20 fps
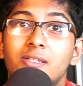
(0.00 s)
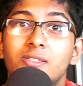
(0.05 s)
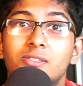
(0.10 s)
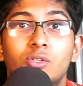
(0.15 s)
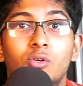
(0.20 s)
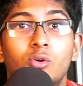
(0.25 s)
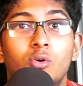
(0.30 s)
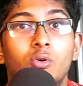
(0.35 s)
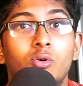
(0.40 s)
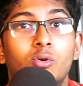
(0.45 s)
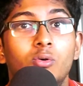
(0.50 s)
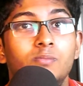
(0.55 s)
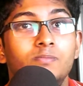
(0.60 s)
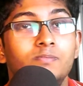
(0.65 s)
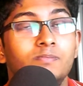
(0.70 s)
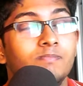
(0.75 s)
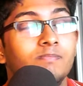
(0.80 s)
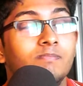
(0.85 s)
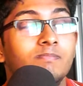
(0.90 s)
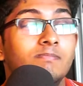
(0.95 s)
So
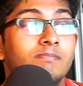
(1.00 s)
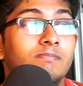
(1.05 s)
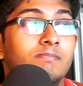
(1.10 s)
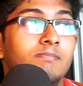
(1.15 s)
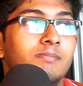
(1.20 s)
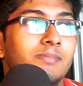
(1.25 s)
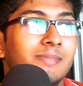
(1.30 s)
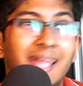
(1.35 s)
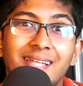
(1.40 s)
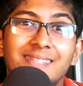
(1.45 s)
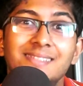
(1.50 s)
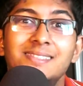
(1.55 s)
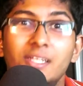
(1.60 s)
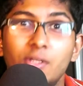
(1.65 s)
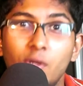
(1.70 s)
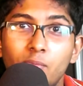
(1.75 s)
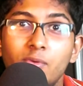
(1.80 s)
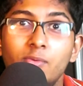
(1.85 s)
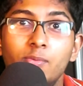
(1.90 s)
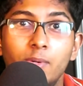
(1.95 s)
that is the
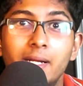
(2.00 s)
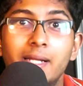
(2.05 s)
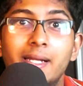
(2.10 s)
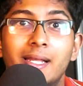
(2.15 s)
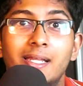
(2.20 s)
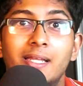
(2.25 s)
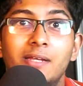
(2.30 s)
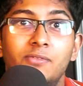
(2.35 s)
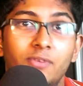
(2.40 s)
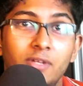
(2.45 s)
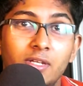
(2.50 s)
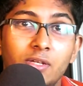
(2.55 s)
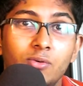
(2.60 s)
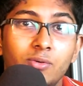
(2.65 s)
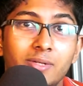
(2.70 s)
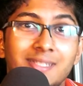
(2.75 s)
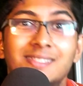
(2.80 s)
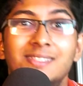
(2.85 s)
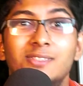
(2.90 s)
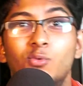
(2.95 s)
topic for another video.
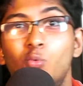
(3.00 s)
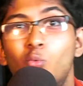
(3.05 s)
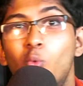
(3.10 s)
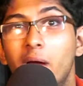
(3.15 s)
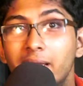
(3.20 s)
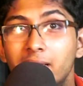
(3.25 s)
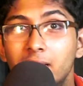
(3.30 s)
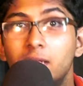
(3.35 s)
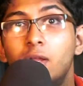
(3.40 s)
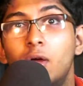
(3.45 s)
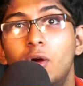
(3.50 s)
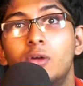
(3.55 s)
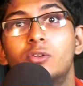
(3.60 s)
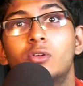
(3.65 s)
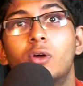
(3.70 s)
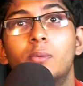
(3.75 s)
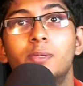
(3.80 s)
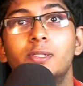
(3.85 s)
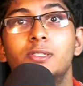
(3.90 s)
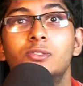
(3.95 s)
It's quite a long
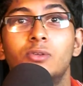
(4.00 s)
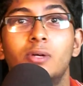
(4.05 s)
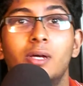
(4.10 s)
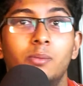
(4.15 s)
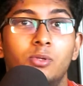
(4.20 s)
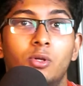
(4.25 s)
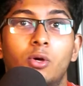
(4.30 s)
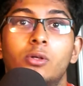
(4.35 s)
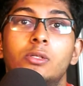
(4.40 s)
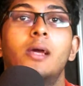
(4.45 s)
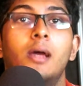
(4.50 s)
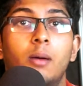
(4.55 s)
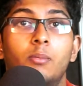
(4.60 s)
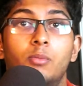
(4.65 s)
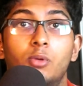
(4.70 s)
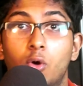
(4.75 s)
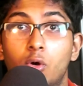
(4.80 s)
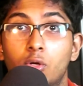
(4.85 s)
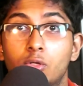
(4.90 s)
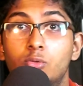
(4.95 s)
topic, so
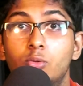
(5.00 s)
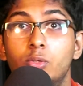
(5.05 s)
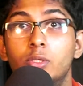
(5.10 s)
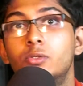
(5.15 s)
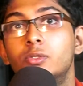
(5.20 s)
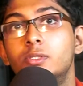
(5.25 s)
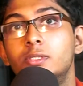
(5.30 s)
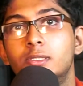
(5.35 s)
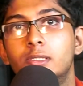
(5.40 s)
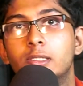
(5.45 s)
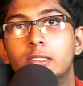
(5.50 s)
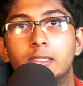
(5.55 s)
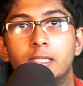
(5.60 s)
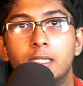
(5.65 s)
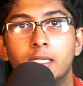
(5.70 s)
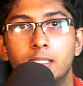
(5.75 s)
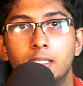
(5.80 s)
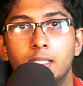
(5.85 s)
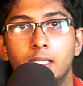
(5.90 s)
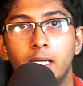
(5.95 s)
I'm not going to discuss
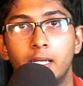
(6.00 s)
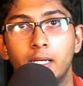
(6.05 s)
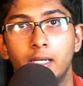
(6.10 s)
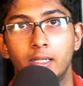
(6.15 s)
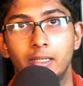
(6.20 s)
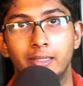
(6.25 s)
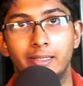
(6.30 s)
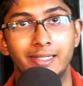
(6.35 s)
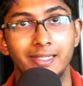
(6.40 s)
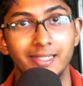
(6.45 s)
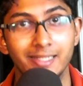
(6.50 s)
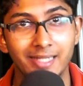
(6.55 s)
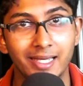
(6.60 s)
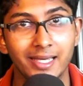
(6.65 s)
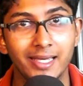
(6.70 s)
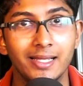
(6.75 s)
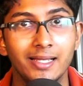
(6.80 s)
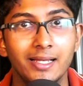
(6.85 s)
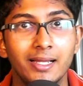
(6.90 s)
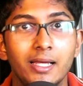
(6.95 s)
it in
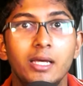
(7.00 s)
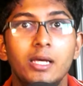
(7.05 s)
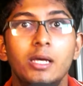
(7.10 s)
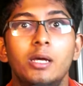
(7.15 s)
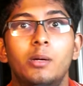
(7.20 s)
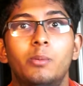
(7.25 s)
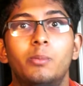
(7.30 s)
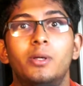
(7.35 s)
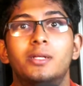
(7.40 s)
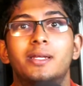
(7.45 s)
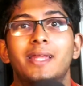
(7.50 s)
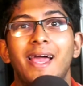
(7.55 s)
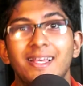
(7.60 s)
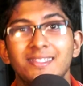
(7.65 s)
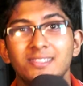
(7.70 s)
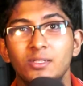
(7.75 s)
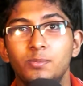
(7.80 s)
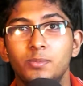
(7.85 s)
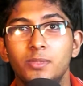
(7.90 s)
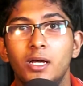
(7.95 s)
detail, but
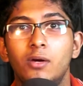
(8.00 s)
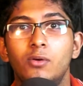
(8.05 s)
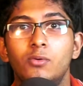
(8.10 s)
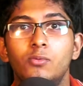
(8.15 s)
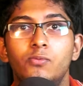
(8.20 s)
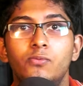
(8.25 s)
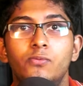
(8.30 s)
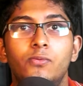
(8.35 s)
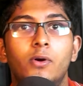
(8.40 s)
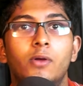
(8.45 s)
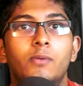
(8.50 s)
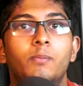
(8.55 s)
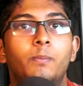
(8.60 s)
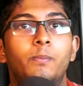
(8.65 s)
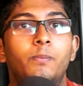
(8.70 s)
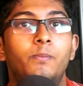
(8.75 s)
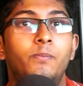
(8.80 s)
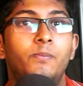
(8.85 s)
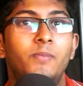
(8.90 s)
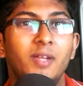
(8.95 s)
as of now, for
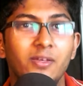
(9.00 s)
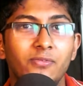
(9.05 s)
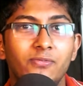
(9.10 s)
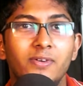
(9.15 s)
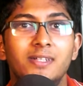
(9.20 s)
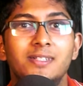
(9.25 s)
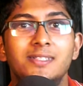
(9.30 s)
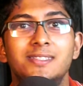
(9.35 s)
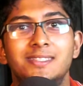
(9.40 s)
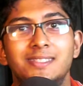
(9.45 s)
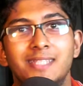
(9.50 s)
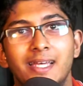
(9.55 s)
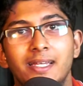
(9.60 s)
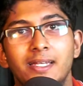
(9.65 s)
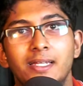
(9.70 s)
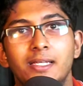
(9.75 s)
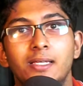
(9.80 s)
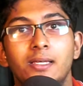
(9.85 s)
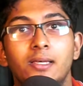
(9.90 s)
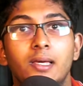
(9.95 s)
brief
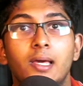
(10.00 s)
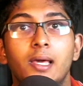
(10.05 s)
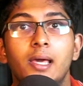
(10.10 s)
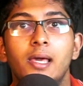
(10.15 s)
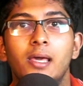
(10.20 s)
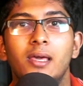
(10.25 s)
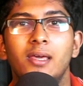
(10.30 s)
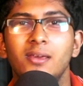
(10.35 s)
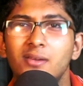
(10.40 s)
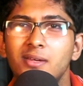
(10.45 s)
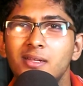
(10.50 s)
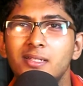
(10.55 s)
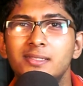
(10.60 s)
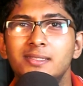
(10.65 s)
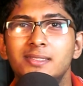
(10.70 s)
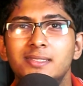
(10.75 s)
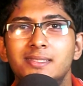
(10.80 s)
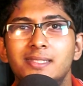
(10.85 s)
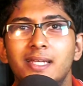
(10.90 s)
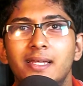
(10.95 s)
understanding, you can
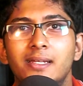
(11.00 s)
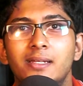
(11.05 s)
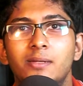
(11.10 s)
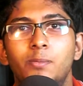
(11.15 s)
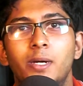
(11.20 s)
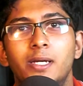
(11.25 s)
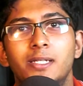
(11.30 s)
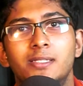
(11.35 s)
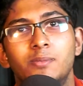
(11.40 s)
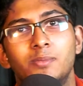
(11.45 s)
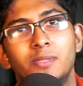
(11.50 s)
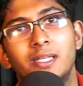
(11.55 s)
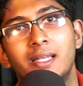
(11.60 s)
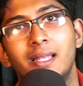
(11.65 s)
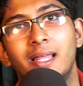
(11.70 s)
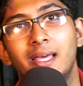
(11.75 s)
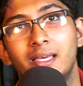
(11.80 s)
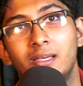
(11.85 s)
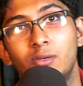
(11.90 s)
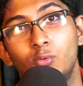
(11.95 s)
understand it by something
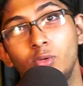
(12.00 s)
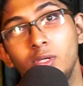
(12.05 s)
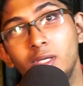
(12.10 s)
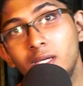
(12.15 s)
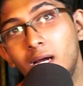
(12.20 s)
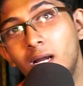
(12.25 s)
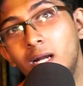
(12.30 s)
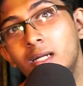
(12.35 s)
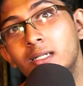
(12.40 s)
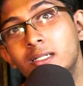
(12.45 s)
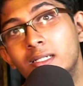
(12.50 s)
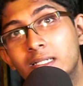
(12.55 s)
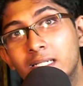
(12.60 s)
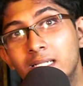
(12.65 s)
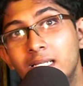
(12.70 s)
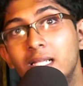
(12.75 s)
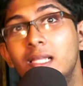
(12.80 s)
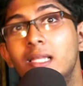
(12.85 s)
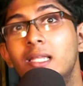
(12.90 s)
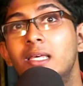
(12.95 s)
like we are
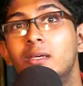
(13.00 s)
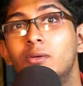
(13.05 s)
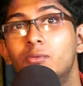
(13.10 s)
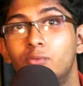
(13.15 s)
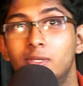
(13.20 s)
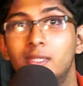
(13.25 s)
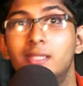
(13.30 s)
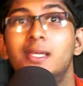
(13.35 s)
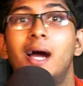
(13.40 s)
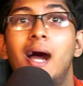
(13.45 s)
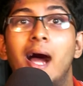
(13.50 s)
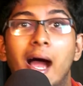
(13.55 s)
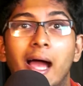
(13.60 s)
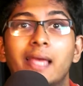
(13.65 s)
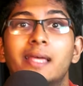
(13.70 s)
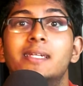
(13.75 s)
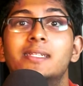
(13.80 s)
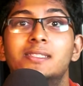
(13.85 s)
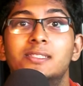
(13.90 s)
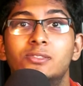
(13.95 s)
dealing with
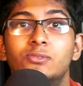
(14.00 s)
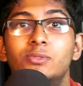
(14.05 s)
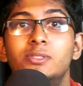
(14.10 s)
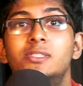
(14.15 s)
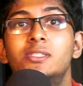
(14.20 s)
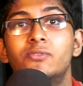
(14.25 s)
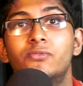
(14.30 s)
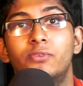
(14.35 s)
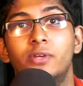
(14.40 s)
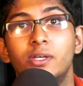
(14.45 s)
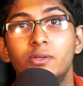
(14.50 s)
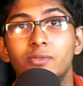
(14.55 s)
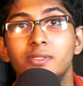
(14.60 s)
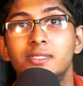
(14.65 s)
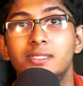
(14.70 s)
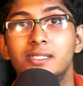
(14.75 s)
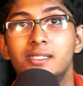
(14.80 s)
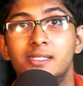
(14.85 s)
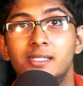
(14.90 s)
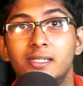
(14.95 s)
higher switching
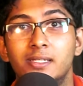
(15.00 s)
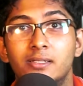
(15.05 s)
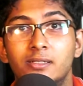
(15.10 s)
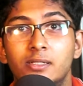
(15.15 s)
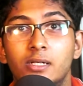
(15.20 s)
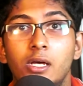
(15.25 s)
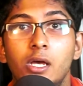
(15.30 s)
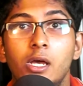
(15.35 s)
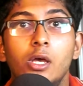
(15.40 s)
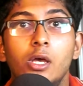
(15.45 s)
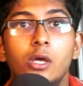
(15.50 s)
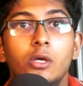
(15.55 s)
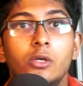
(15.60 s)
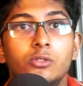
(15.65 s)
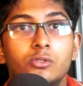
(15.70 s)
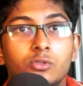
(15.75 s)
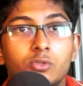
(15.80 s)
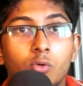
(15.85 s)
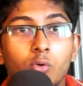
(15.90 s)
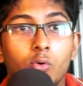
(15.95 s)
frequencies here,
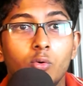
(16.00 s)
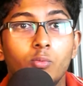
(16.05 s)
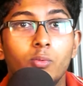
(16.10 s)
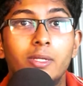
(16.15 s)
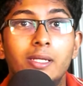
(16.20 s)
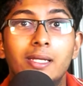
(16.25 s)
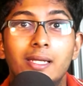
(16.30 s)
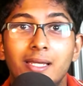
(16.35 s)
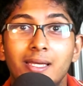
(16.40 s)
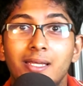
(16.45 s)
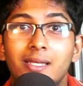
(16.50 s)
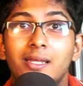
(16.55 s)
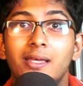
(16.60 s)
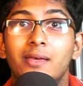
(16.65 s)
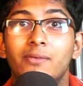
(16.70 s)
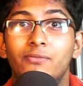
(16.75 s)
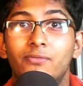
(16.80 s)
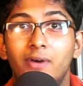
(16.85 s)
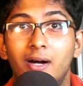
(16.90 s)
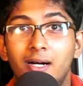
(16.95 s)
so we need
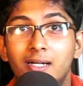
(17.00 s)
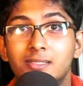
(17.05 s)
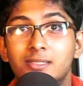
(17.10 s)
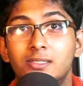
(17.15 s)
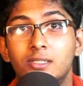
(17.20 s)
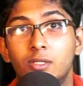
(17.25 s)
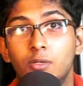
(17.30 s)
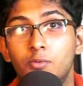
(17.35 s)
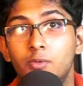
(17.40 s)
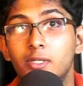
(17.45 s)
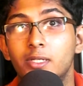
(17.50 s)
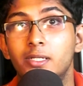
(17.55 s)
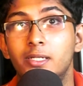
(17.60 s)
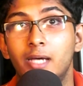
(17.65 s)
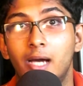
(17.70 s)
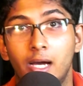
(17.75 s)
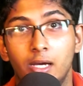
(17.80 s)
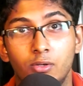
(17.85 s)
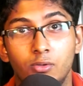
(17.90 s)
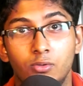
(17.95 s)
a fast recovery
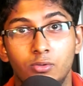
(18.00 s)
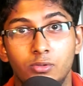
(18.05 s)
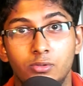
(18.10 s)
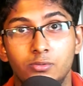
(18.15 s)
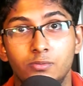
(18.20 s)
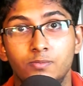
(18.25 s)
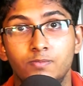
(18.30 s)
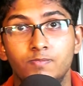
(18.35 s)
diode.